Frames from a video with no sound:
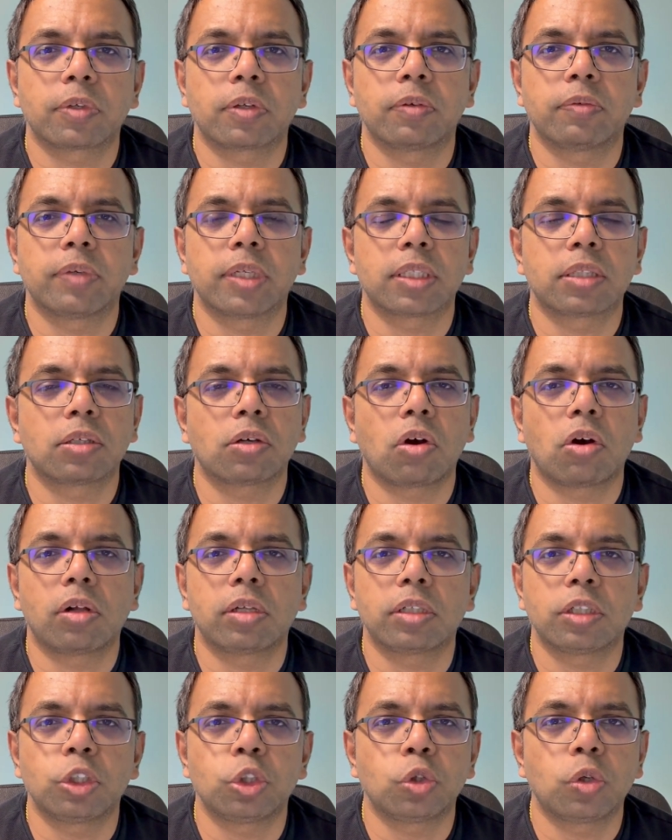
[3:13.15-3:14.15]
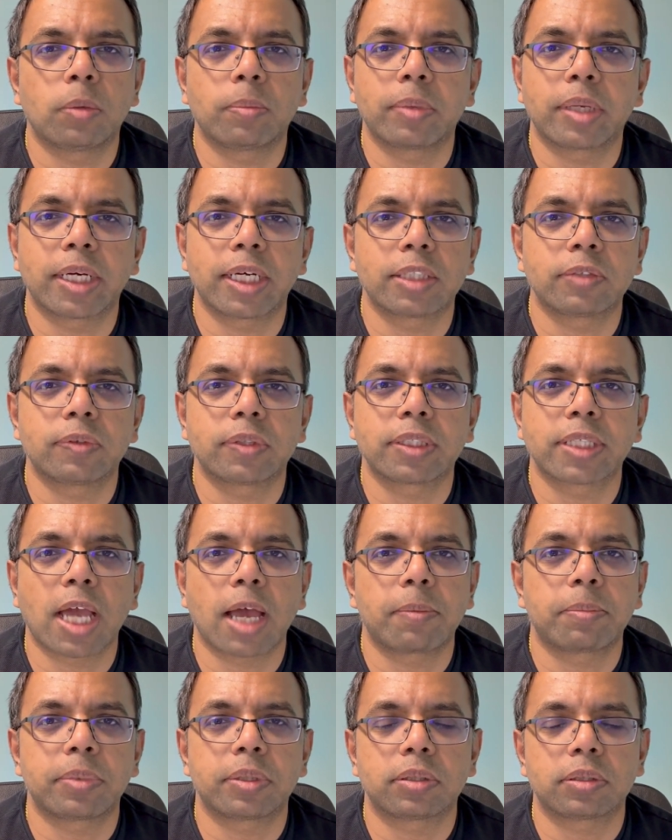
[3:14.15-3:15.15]
with all the new upgrades which
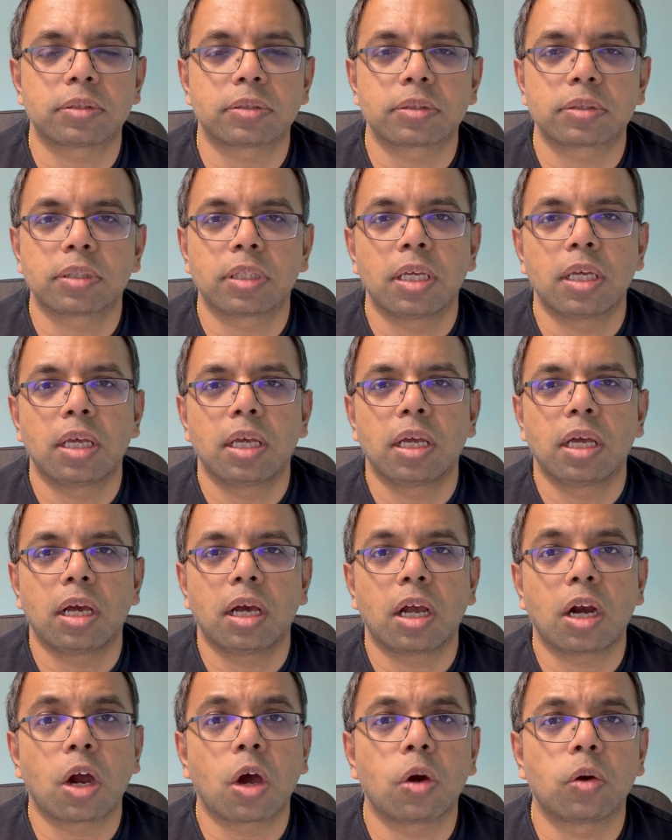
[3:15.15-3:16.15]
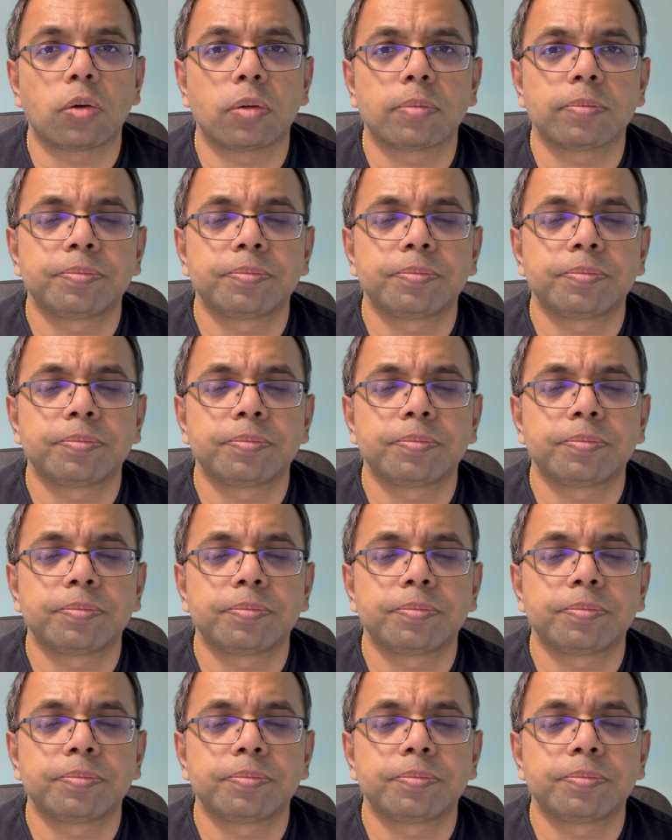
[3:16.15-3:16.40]
happens around.